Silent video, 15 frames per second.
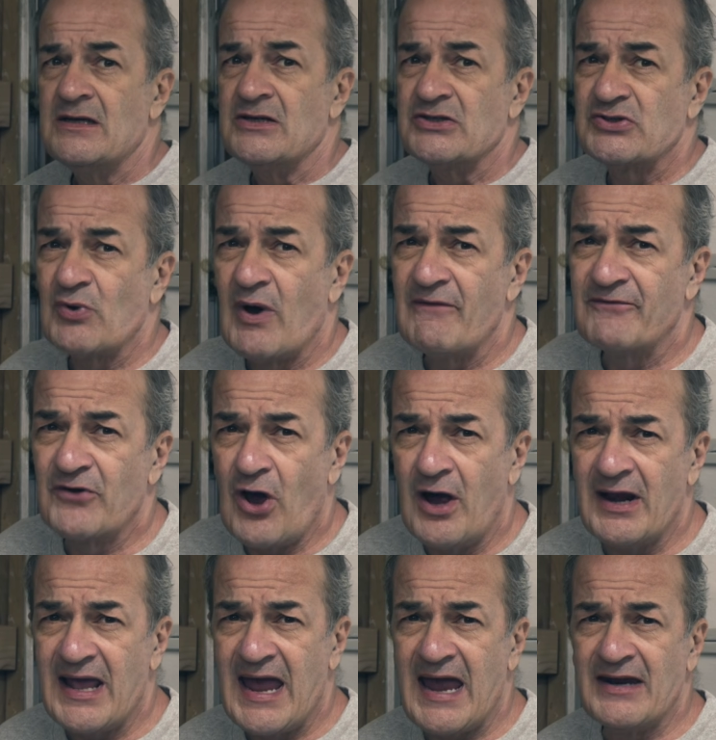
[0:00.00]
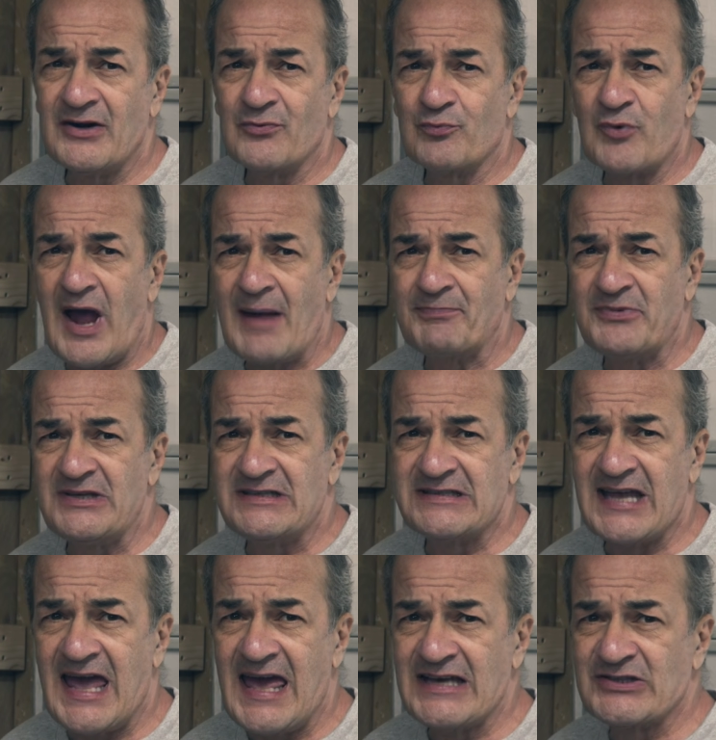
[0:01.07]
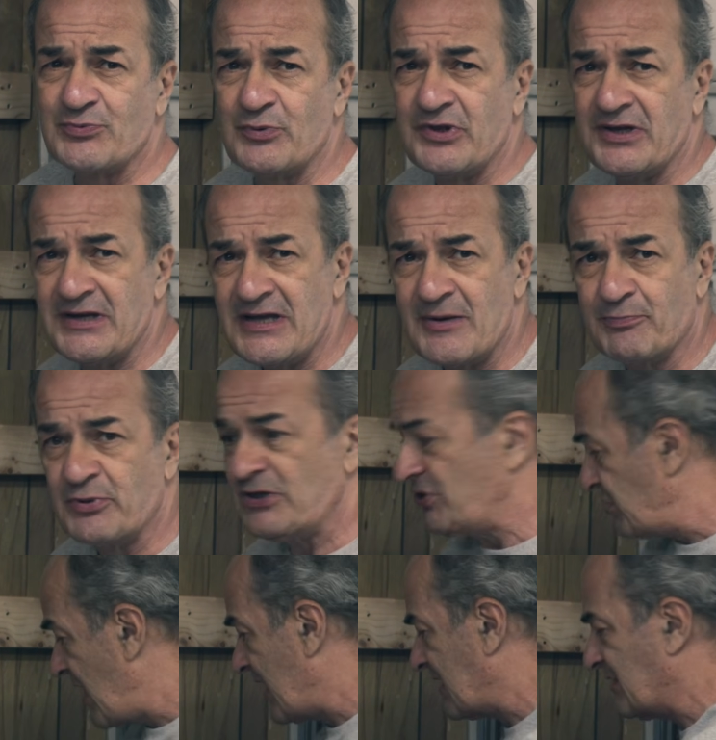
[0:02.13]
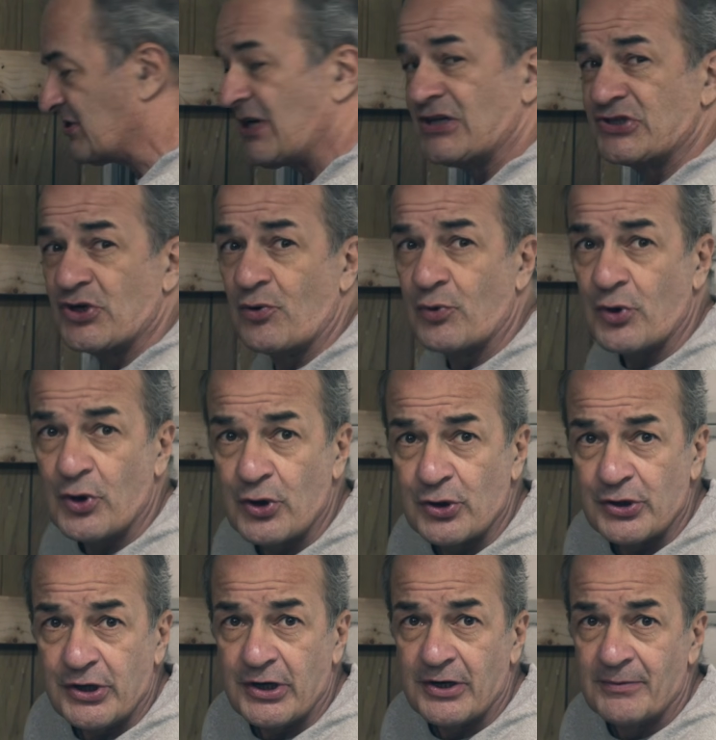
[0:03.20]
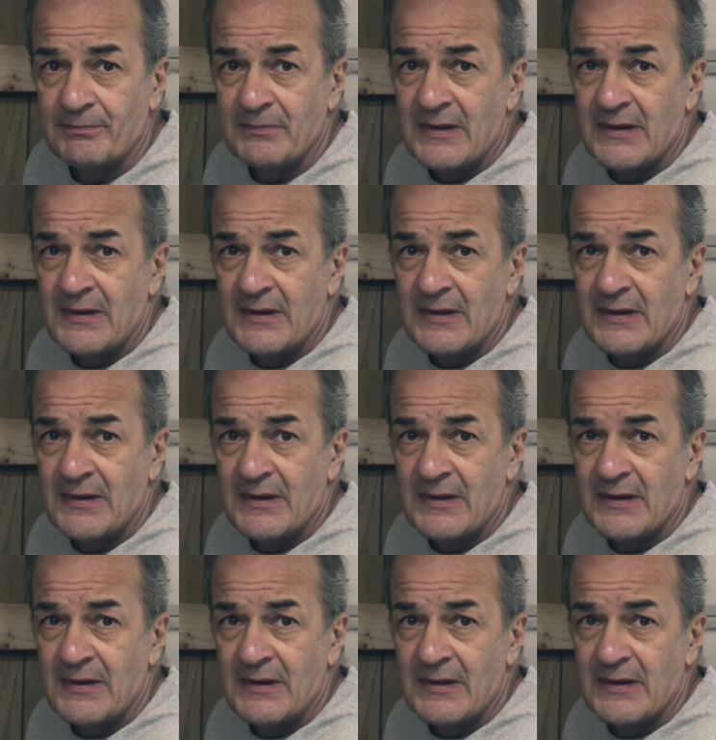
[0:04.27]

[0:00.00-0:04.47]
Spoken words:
So I've gone ahead and wrapped these tanks with the neoprene jackets I showed earlier.